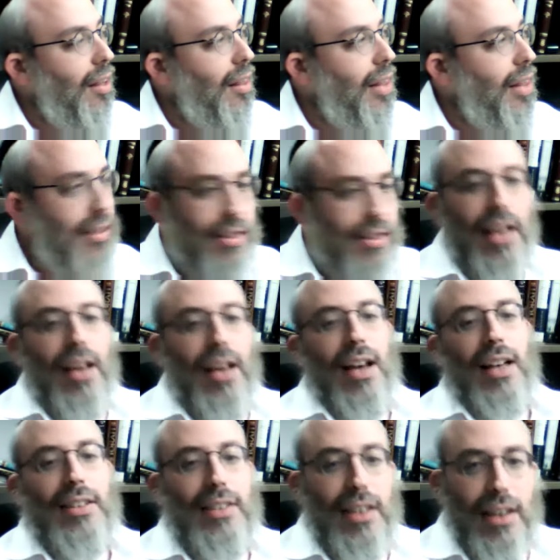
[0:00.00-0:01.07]
they sing
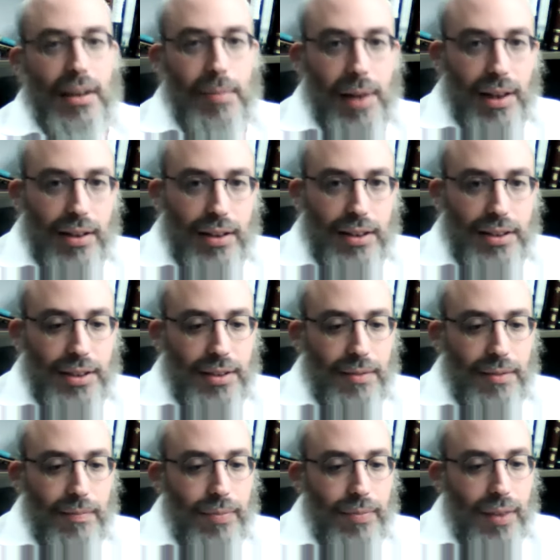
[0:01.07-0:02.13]
Hasidic melodies.
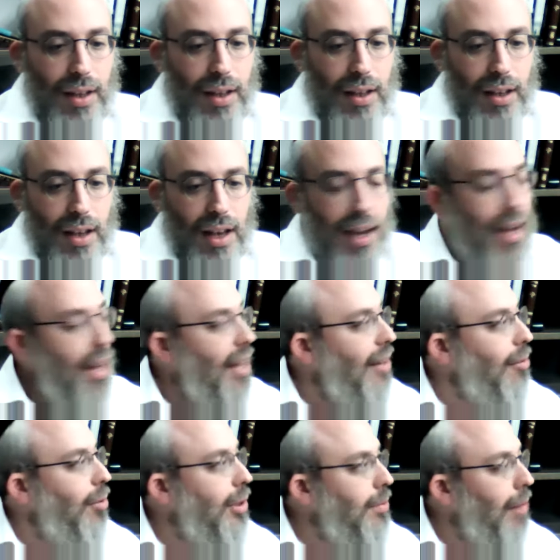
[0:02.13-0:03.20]
And
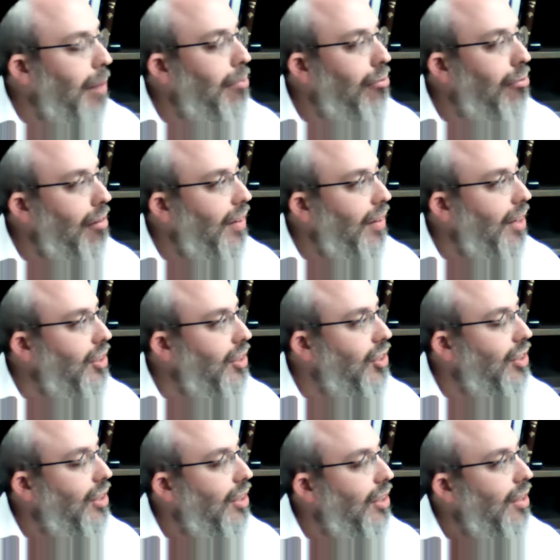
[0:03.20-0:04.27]
it was my
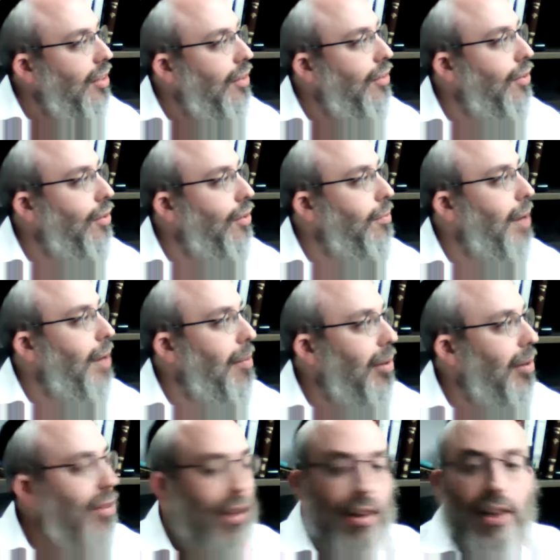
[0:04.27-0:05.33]
privilege to be
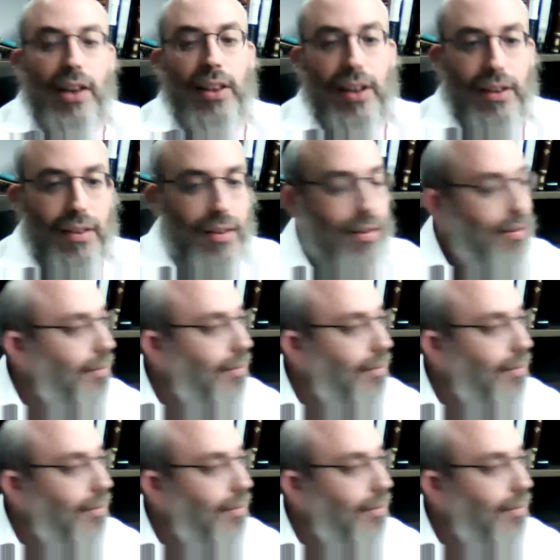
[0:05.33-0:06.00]
able to lead it.